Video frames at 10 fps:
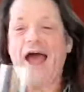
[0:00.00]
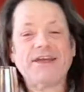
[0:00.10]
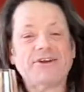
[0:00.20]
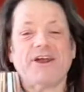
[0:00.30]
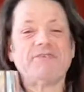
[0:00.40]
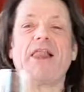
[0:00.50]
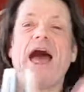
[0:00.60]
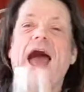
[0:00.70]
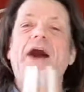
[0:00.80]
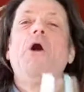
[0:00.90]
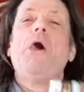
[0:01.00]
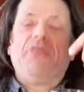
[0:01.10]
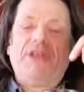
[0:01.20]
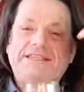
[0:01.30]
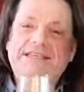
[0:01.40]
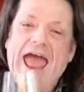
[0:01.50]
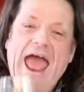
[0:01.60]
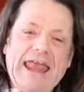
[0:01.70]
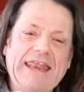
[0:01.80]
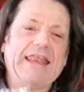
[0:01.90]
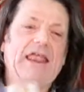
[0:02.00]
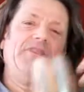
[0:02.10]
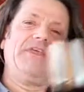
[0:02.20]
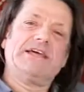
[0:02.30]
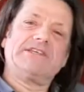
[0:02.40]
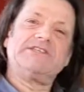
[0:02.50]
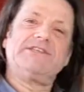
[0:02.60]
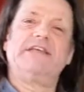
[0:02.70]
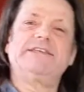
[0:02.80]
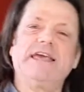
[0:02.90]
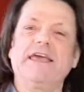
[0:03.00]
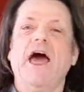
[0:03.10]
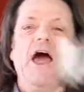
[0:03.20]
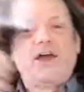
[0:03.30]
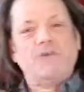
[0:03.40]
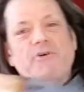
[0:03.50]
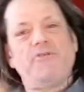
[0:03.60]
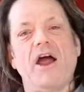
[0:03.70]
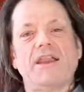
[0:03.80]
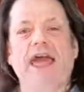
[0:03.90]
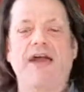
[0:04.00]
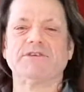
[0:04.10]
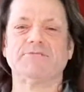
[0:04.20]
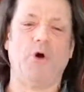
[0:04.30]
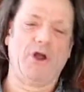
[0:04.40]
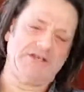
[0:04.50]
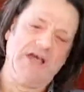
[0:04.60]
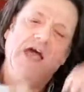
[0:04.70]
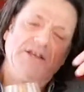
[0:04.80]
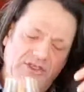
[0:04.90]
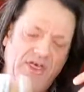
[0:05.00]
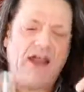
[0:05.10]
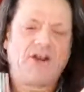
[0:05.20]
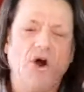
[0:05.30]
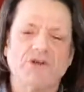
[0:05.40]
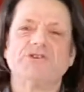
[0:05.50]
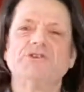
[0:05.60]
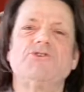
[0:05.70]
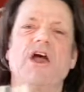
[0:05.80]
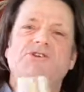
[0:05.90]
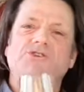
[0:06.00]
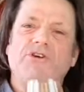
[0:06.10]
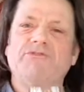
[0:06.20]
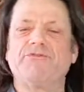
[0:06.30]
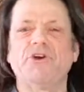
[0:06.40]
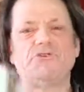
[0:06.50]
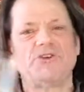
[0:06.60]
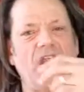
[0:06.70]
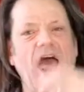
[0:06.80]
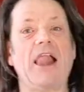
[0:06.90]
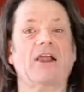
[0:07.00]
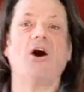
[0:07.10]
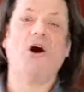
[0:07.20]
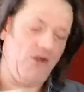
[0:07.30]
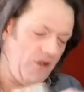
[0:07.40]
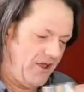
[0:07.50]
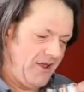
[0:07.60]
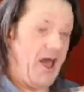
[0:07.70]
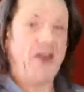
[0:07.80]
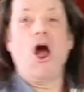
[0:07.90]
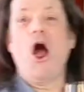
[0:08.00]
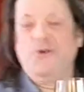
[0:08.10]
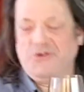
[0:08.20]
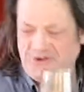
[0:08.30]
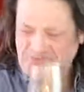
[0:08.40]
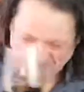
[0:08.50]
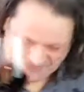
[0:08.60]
Incredible how the tannin and the acidity can provide counterpoint to that concentration of fruit and alcohol and oak.